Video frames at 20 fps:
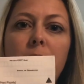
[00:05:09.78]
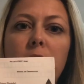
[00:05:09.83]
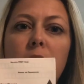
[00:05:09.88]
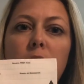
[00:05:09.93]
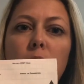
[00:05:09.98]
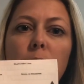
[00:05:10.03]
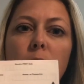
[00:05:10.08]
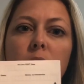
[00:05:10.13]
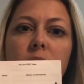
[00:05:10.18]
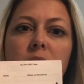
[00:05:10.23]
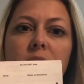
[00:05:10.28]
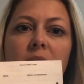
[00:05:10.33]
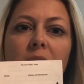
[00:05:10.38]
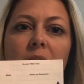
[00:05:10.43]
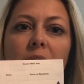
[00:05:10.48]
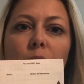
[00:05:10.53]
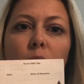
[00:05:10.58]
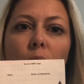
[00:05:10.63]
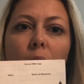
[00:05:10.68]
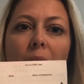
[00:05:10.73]
form that you
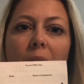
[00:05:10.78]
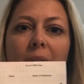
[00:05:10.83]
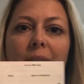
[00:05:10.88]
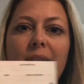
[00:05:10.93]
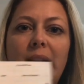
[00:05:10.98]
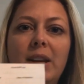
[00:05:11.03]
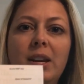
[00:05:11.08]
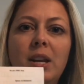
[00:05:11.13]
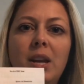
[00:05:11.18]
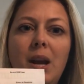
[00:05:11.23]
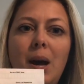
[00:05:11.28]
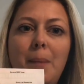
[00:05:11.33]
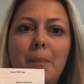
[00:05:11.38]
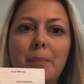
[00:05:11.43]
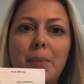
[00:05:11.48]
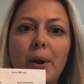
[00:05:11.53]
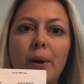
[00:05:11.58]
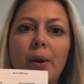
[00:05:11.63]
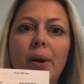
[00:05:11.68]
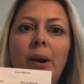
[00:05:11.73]
receive will have a
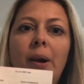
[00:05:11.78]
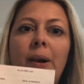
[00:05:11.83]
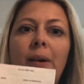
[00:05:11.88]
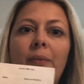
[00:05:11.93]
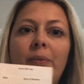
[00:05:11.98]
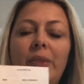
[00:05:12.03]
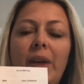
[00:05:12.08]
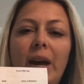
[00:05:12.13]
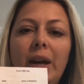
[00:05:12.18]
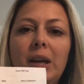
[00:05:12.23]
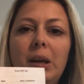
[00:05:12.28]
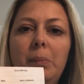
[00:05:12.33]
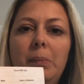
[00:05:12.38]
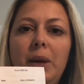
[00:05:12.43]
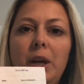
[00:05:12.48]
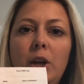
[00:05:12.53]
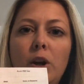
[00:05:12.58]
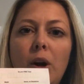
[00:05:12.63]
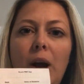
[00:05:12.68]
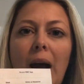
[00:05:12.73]
number.
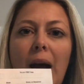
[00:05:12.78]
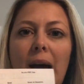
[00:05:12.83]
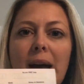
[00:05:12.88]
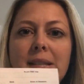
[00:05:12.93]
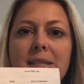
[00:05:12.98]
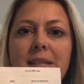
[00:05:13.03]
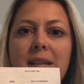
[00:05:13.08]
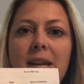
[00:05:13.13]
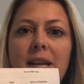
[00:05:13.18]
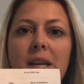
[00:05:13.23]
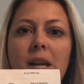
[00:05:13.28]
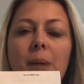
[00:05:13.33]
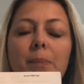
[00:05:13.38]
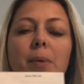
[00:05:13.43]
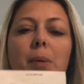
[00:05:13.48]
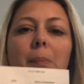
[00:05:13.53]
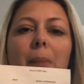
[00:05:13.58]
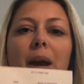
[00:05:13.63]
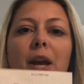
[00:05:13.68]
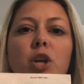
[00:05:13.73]
That can be your
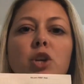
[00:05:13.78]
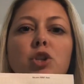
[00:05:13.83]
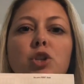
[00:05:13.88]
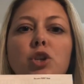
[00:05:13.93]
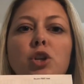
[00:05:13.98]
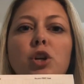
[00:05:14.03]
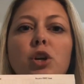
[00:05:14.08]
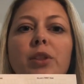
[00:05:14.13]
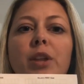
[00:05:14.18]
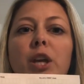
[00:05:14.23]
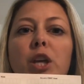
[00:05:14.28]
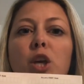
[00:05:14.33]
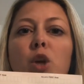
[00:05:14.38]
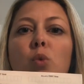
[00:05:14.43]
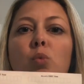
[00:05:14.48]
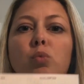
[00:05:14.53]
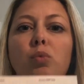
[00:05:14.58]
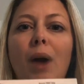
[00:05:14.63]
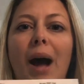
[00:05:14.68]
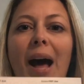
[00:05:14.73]
ID number. Make sure
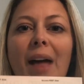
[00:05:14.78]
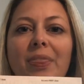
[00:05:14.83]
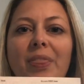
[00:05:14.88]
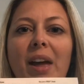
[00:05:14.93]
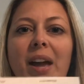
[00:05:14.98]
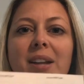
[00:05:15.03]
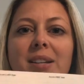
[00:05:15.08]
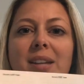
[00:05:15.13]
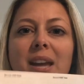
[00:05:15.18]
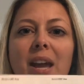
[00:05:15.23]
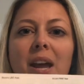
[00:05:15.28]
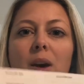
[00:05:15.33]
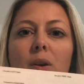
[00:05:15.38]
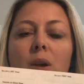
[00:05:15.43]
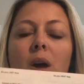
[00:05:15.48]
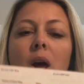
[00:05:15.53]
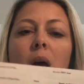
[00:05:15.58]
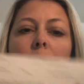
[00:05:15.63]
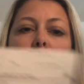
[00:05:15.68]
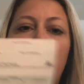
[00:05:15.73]
that you write that
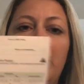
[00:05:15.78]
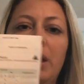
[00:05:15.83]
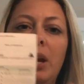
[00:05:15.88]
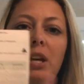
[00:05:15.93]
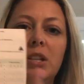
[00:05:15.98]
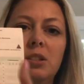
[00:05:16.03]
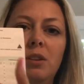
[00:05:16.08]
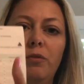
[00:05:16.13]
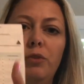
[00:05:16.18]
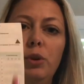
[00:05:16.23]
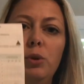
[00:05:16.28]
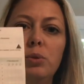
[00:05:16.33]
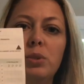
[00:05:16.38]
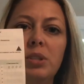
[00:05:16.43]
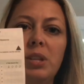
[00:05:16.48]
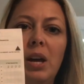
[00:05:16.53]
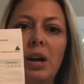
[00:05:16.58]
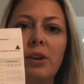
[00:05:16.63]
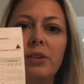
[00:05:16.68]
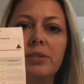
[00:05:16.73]
down, because if
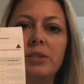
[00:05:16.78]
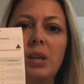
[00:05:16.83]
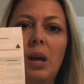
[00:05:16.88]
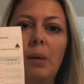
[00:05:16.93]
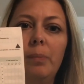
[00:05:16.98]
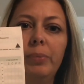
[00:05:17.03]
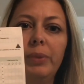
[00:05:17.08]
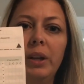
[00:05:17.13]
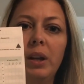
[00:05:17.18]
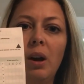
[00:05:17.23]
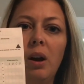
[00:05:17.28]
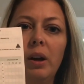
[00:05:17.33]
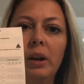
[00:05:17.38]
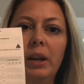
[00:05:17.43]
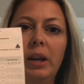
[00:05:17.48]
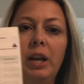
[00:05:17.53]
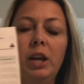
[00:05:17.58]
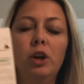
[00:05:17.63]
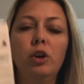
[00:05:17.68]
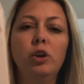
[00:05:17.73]
you sell
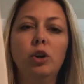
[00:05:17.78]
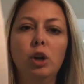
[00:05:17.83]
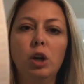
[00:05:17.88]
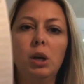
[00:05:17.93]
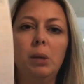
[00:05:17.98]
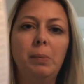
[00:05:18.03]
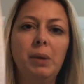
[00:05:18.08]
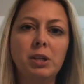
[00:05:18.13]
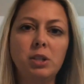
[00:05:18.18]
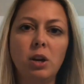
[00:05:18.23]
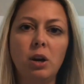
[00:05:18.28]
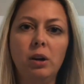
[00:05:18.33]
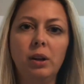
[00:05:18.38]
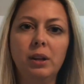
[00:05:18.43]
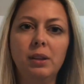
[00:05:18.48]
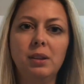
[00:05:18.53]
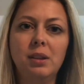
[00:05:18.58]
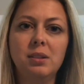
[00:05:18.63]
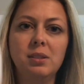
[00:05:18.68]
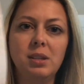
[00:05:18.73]
something on here, you're going to be
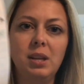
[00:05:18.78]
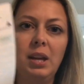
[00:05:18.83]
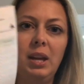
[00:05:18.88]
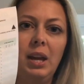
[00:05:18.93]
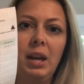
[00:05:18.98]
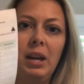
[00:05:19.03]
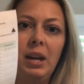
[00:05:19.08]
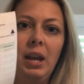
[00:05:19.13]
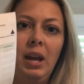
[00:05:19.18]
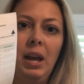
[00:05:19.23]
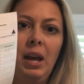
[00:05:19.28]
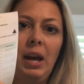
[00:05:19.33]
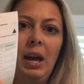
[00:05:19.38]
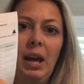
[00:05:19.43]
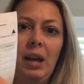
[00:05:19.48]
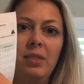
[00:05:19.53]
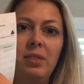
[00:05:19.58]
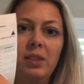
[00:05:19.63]
turning this in,